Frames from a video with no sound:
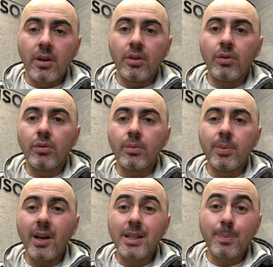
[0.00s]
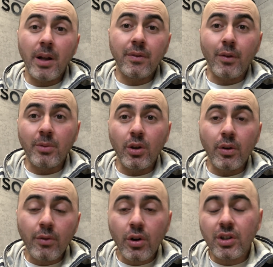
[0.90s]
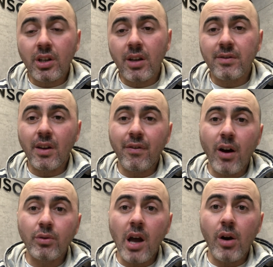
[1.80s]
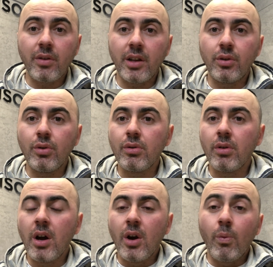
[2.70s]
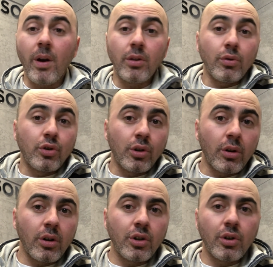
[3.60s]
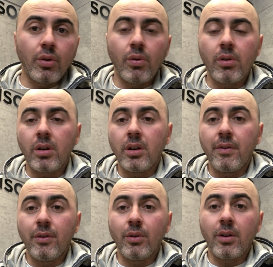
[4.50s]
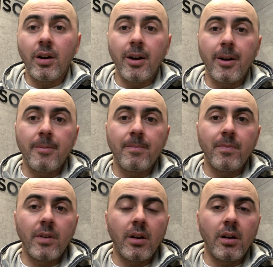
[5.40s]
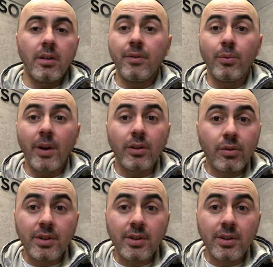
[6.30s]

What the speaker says: You could be expelled from the university if they found out that you went to church, or if you went to